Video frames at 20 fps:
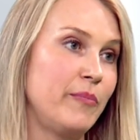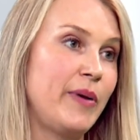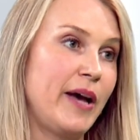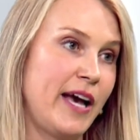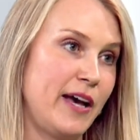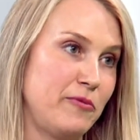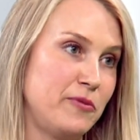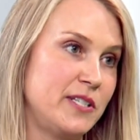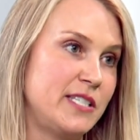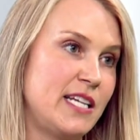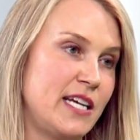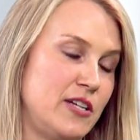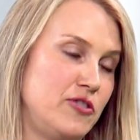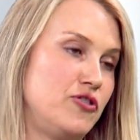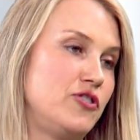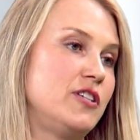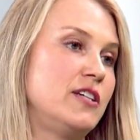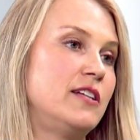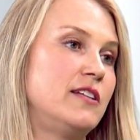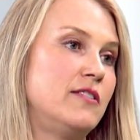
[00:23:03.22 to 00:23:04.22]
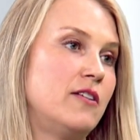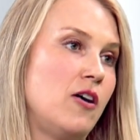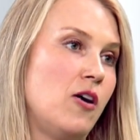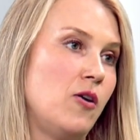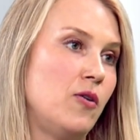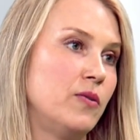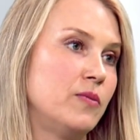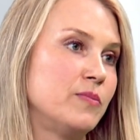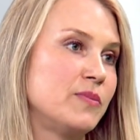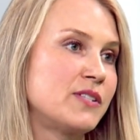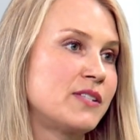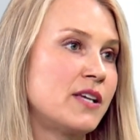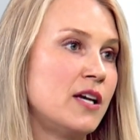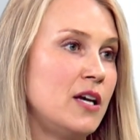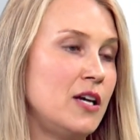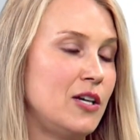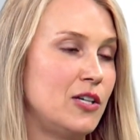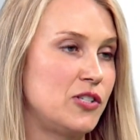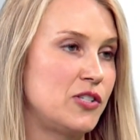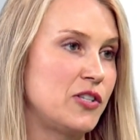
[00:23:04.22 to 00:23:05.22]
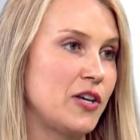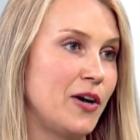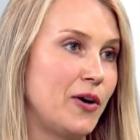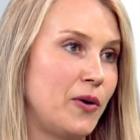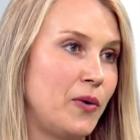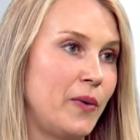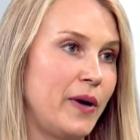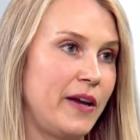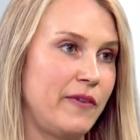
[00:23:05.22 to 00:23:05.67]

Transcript: pet retention in the homes. So